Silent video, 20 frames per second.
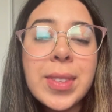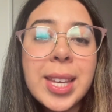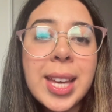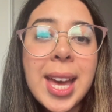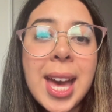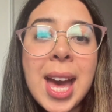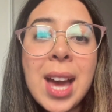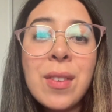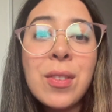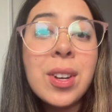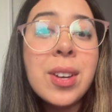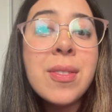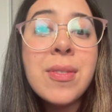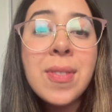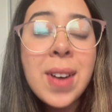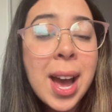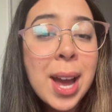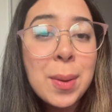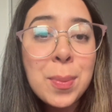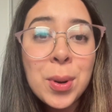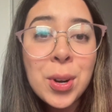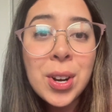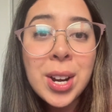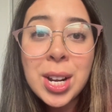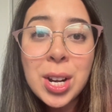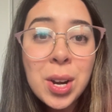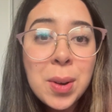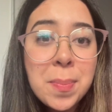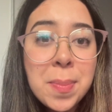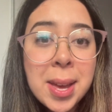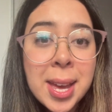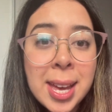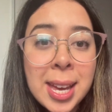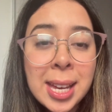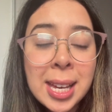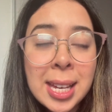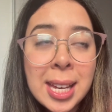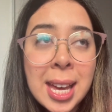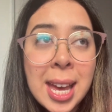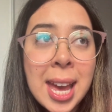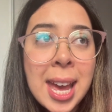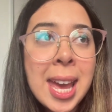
Every fiber in our being